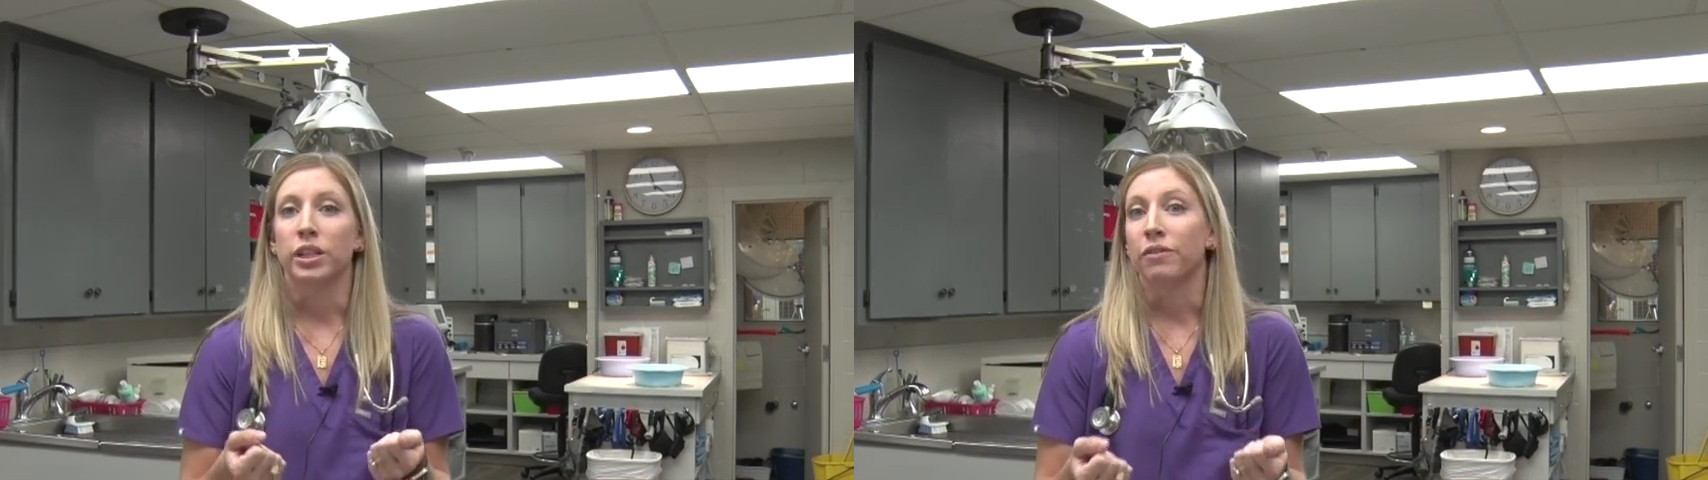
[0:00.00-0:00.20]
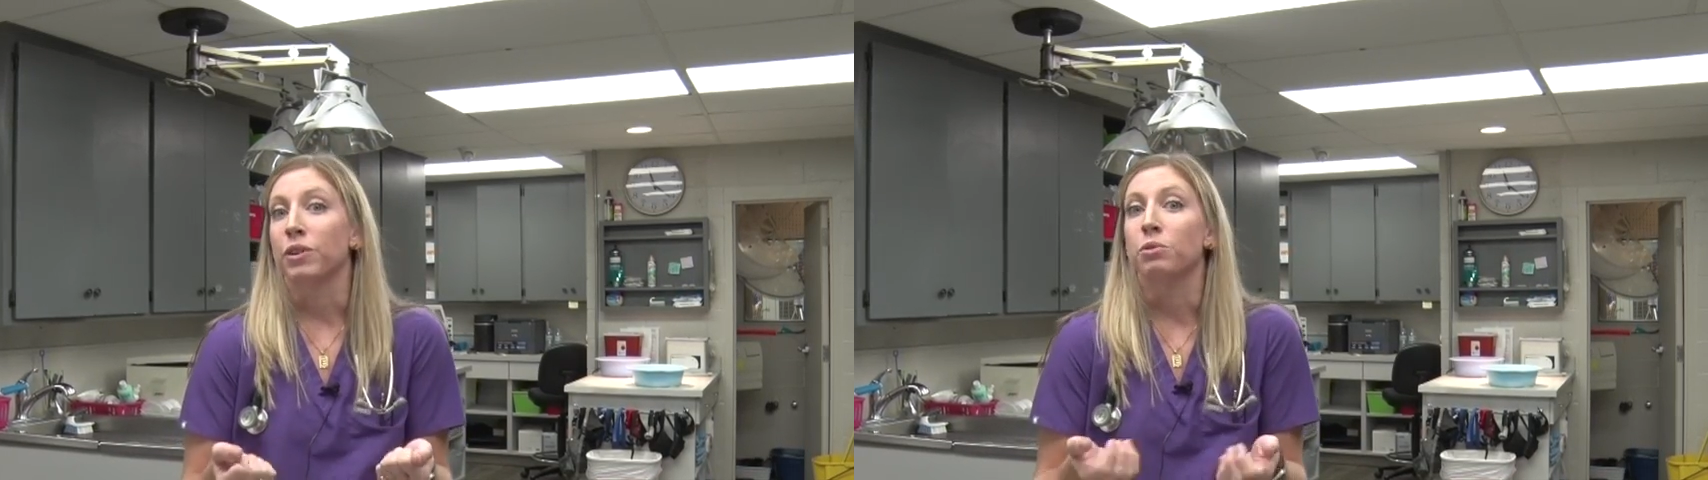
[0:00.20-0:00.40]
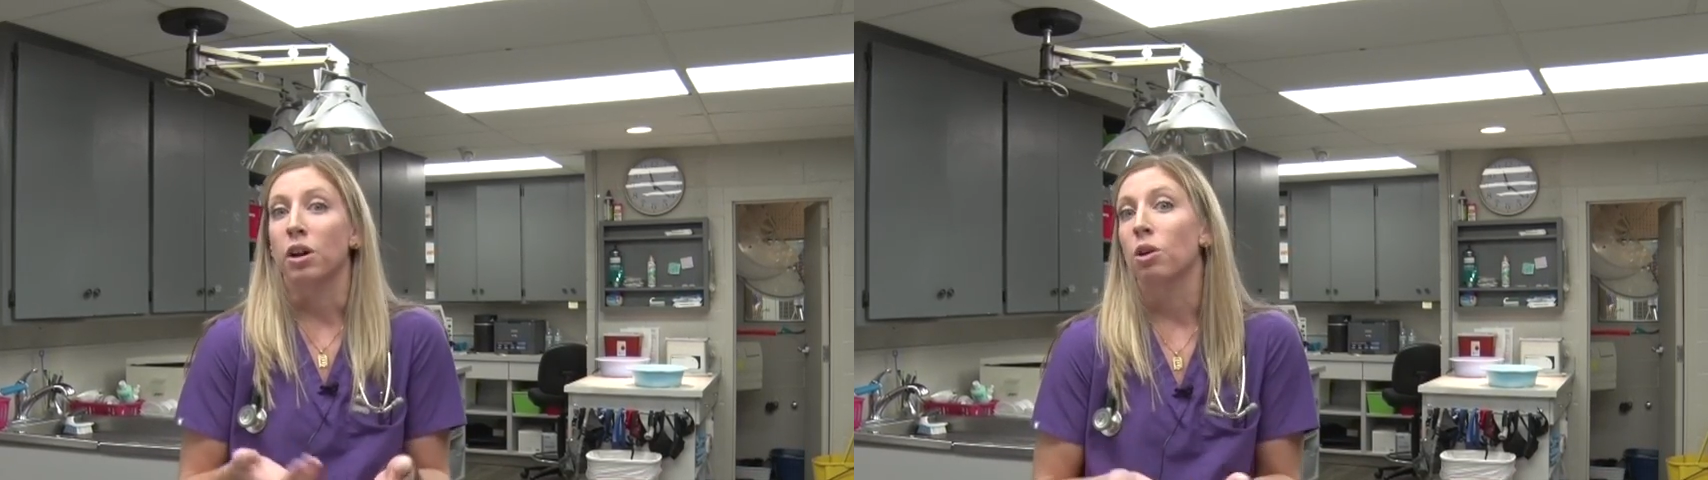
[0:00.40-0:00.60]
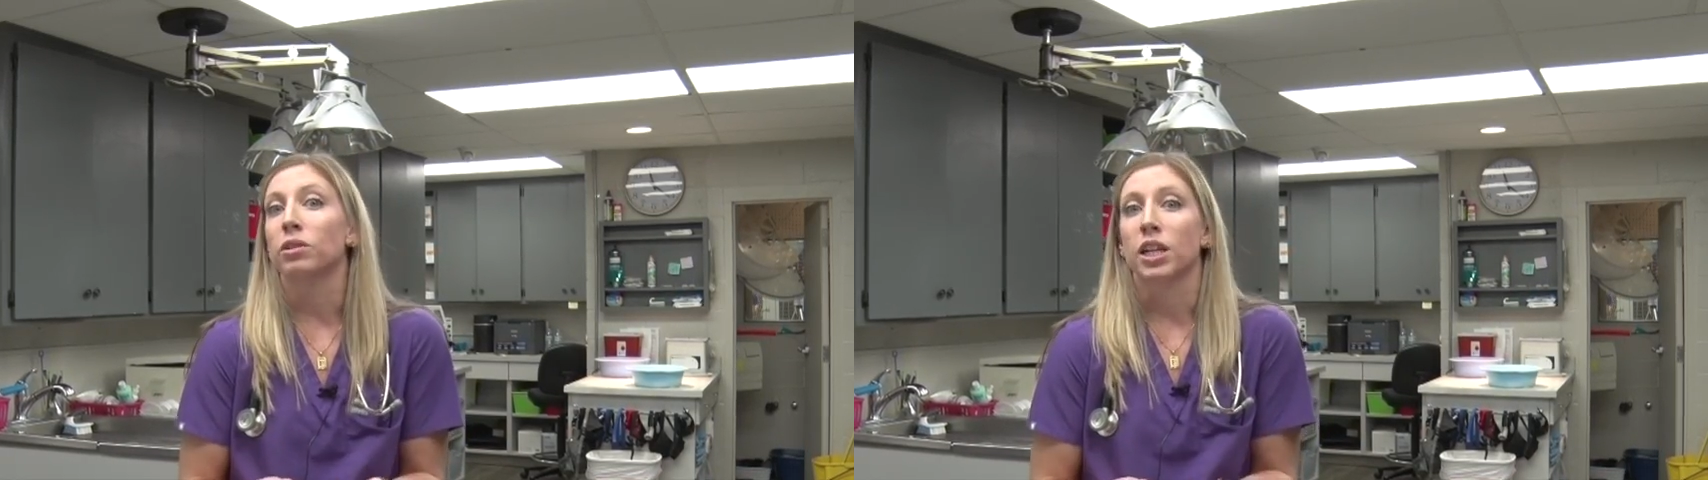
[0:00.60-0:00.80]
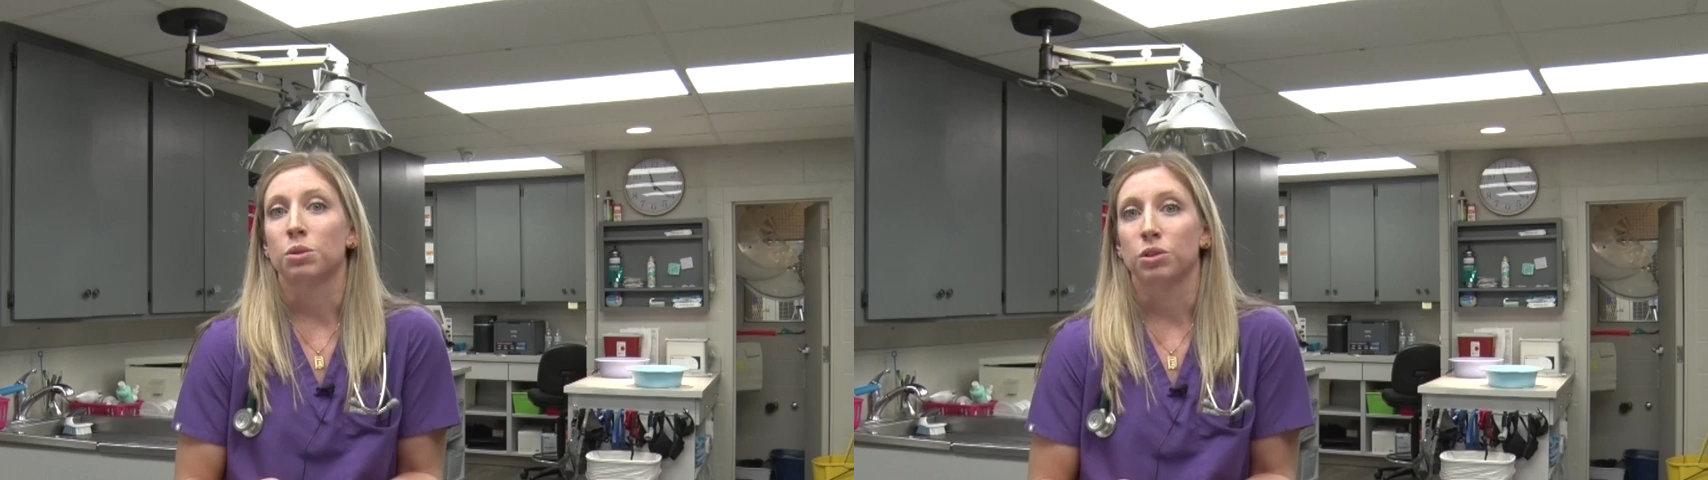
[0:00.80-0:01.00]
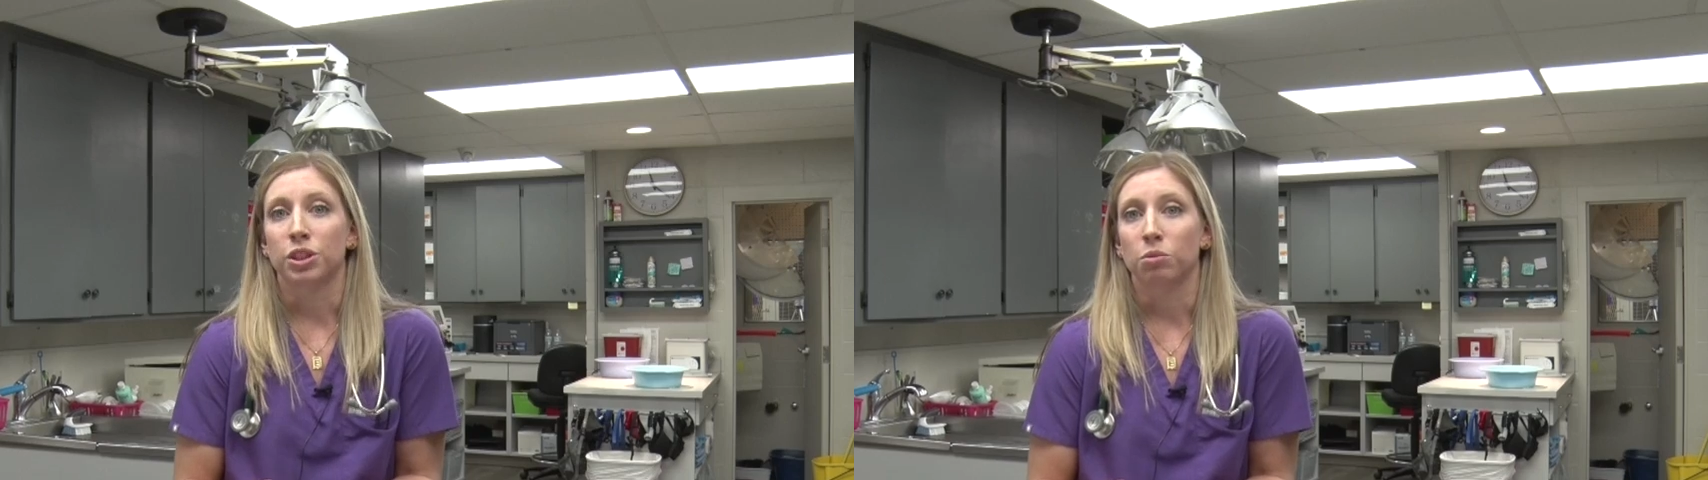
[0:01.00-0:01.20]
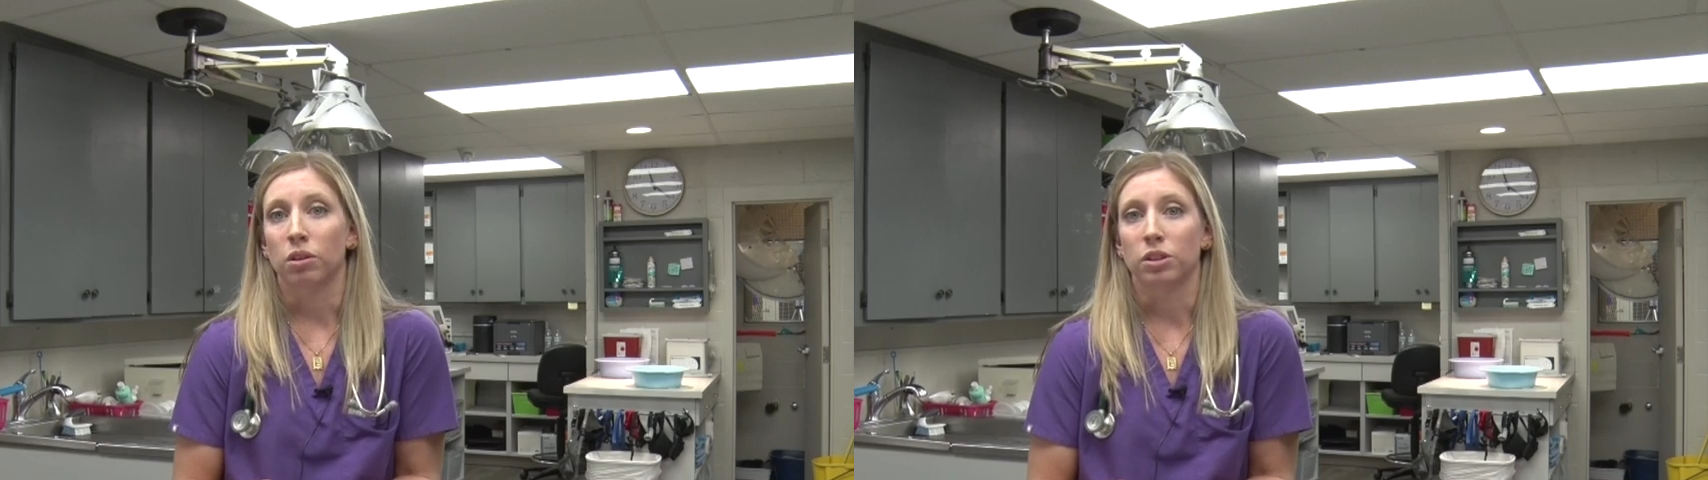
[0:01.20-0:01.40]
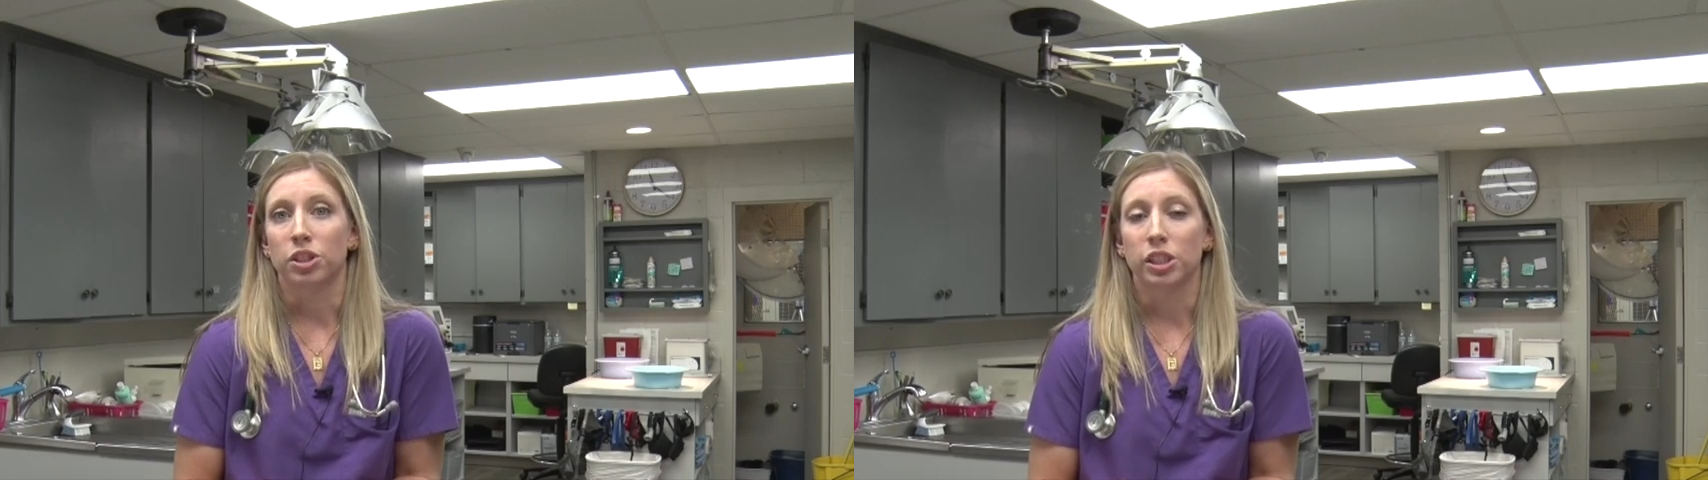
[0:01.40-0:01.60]
if you know that's what you
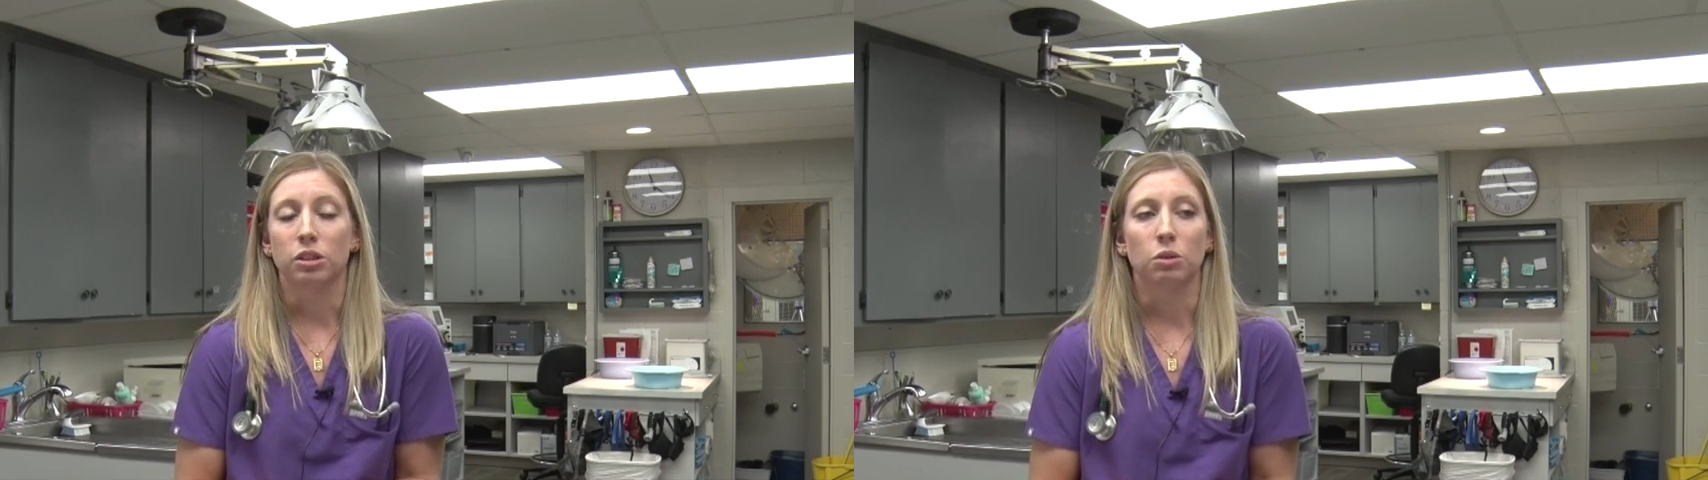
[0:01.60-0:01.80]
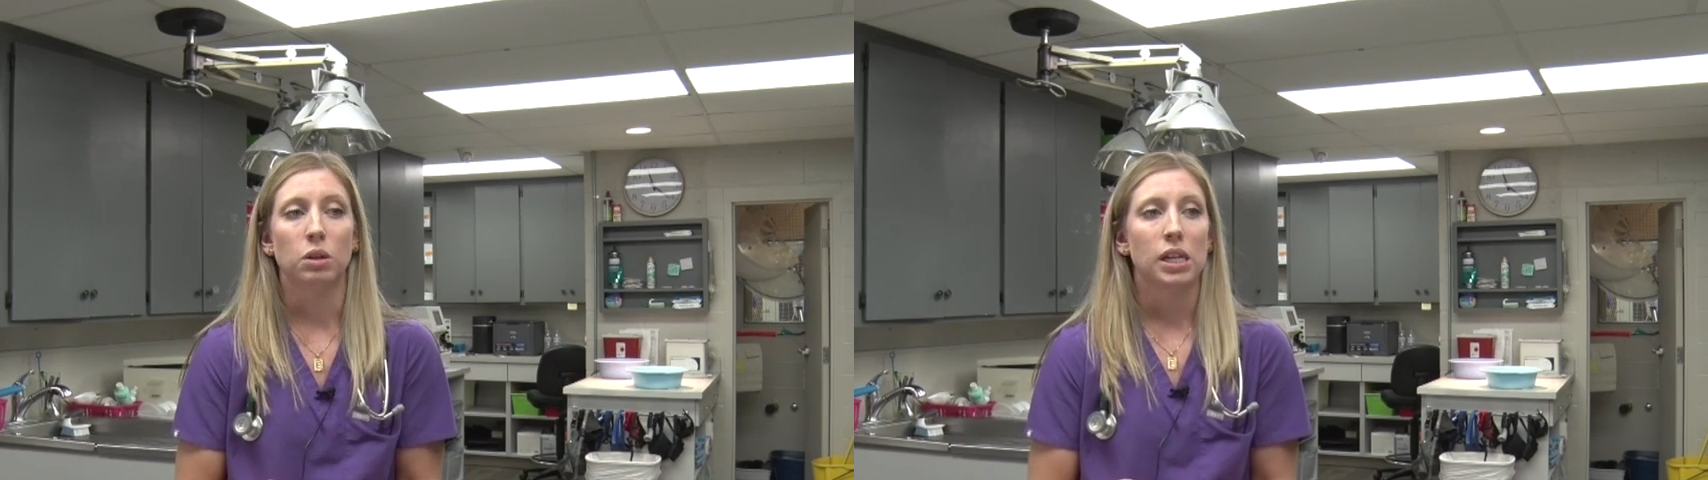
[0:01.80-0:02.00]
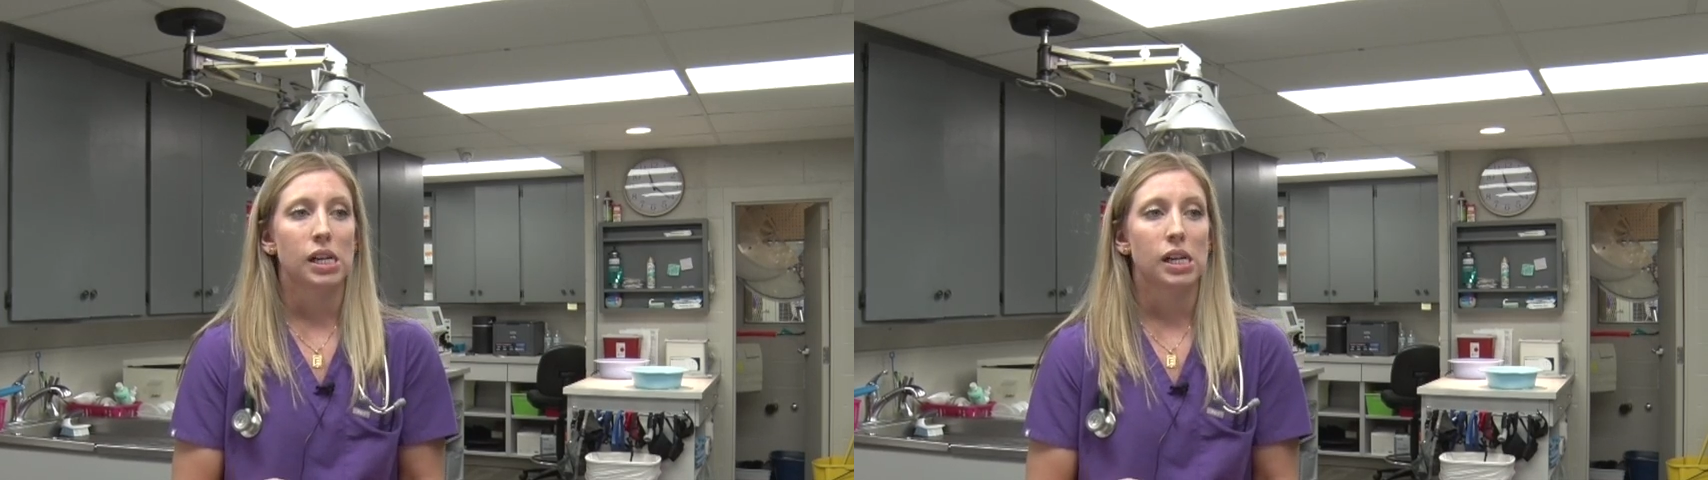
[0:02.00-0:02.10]
want to do,